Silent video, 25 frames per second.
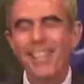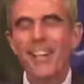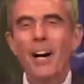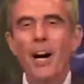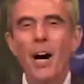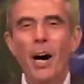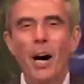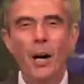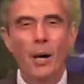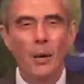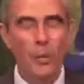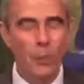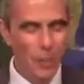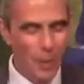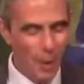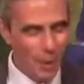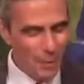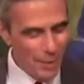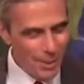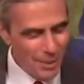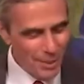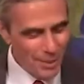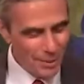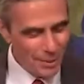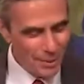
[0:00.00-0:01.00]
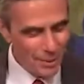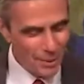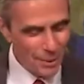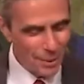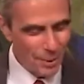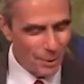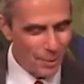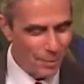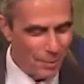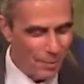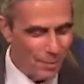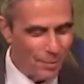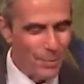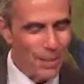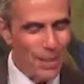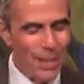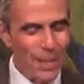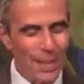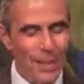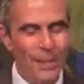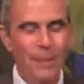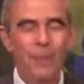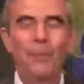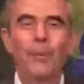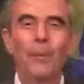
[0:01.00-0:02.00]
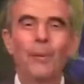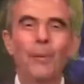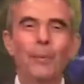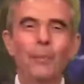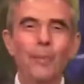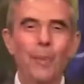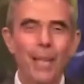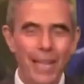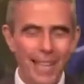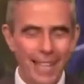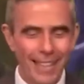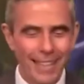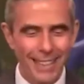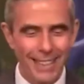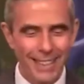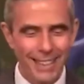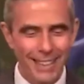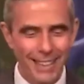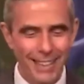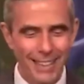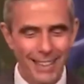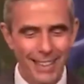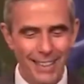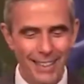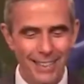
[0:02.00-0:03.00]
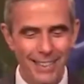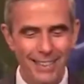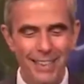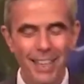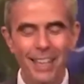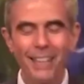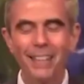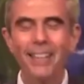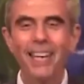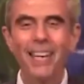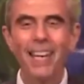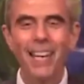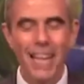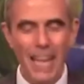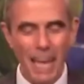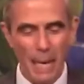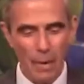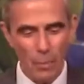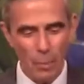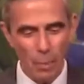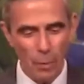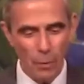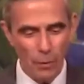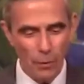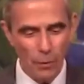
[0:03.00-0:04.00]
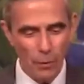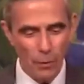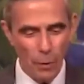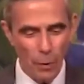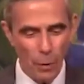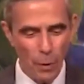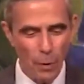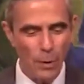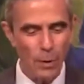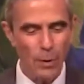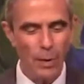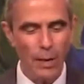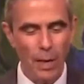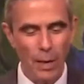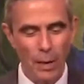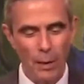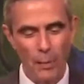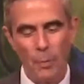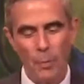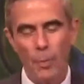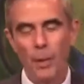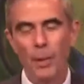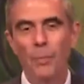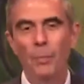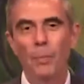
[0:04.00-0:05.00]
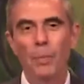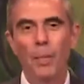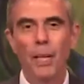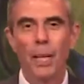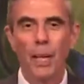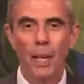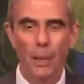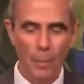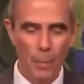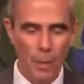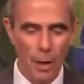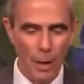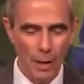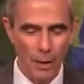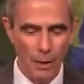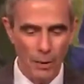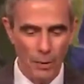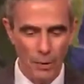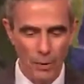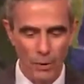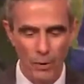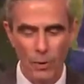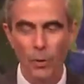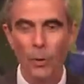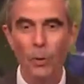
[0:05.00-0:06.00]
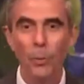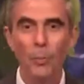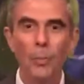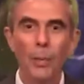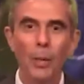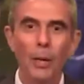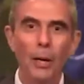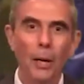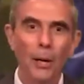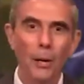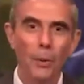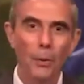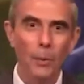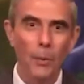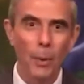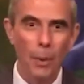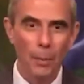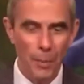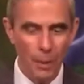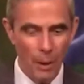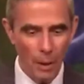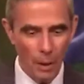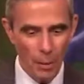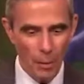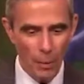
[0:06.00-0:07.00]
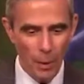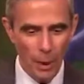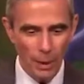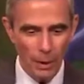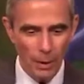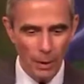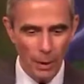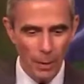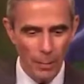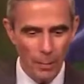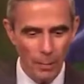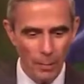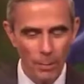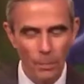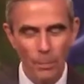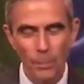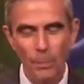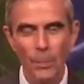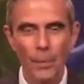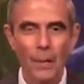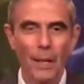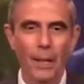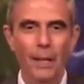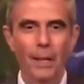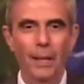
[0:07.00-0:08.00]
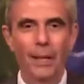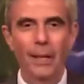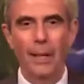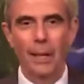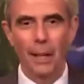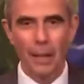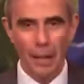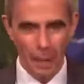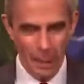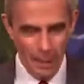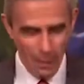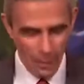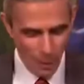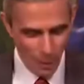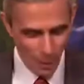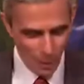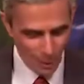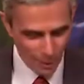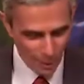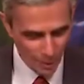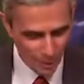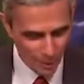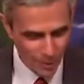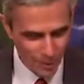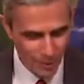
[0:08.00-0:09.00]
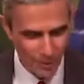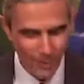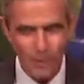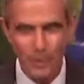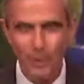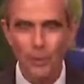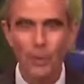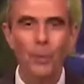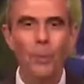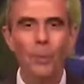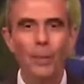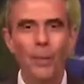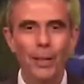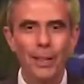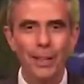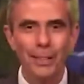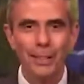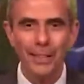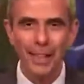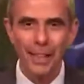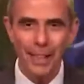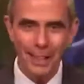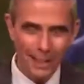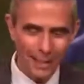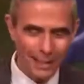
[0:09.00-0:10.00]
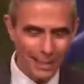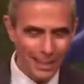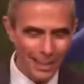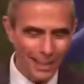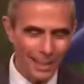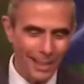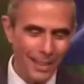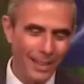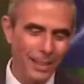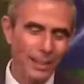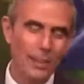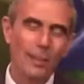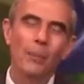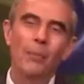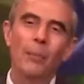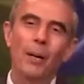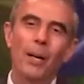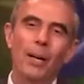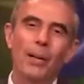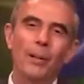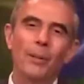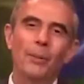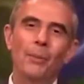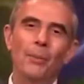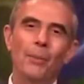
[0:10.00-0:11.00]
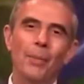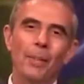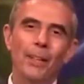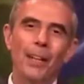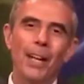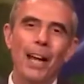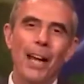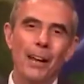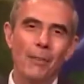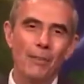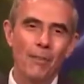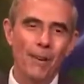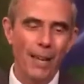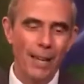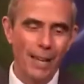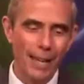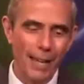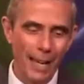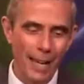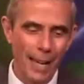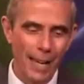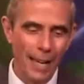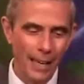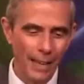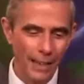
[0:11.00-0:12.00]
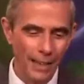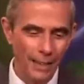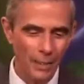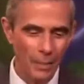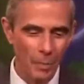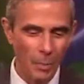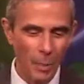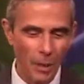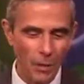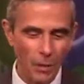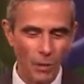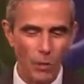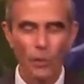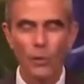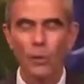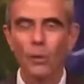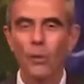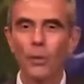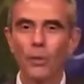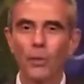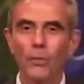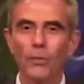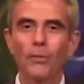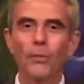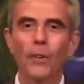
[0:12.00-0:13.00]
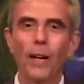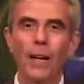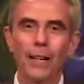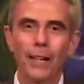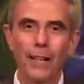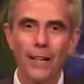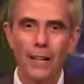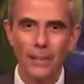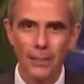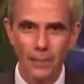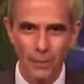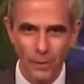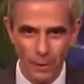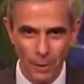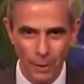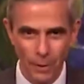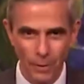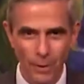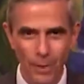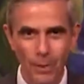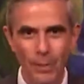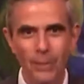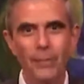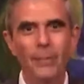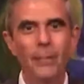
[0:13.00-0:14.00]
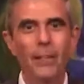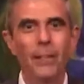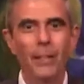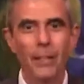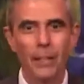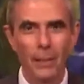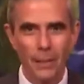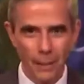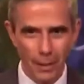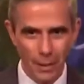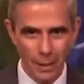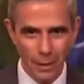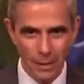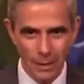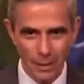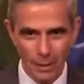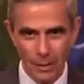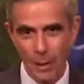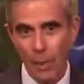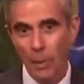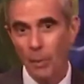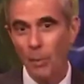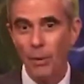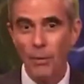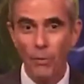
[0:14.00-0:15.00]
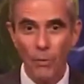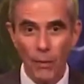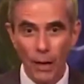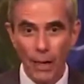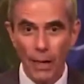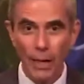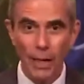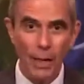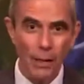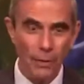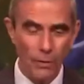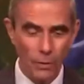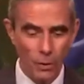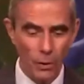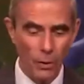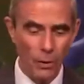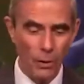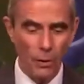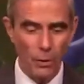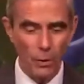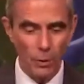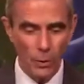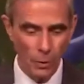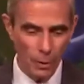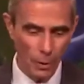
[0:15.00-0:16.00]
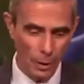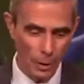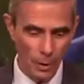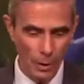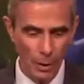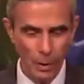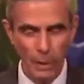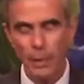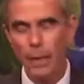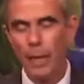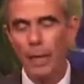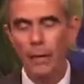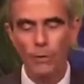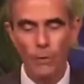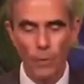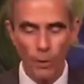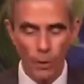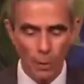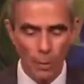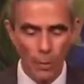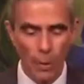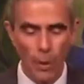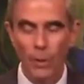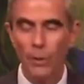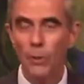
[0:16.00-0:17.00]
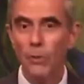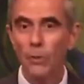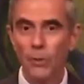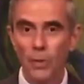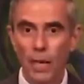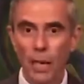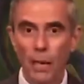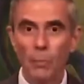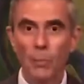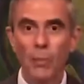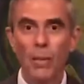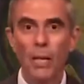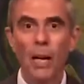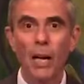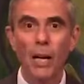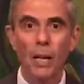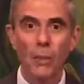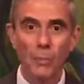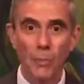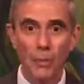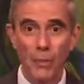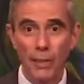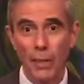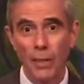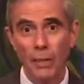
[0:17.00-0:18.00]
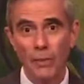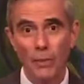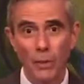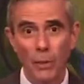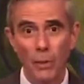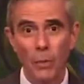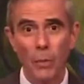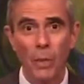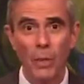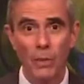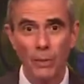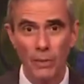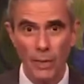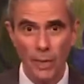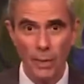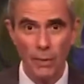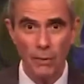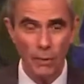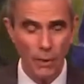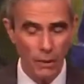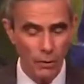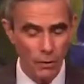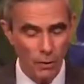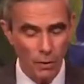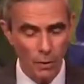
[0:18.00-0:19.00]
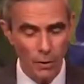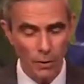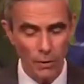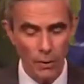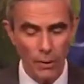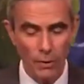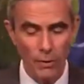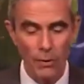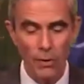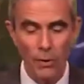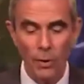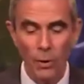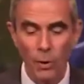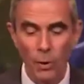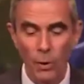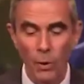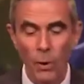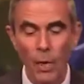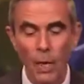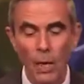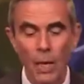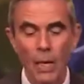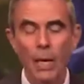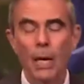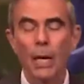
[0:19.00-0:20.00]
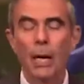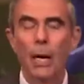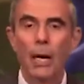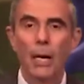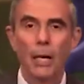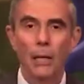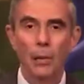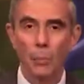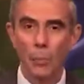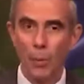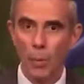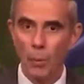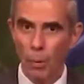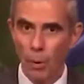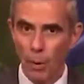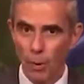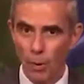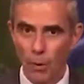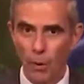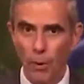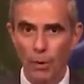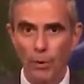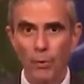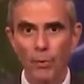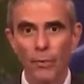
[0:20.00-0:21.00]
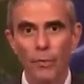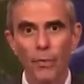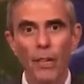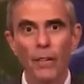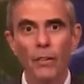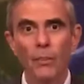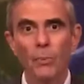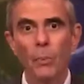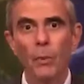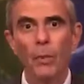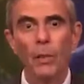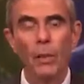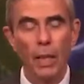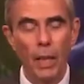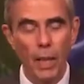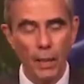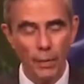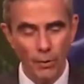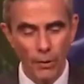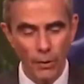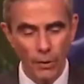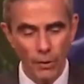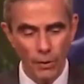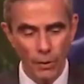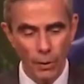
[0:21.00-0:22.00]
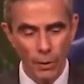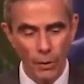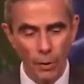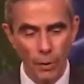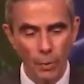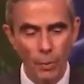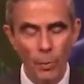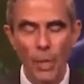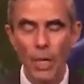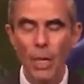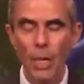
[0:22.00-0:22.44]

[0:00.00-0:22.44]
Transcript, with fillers: our women's group will meet this Sunday, April fourth at one p m on Zoom. All women are welcome. And what I'm super excited to tell you about, we're having a special Good Friday service this coming Friday, so day after tomorrow, same times as our Wednesday evening service. So I'll be both on Facebook Live and Zoom.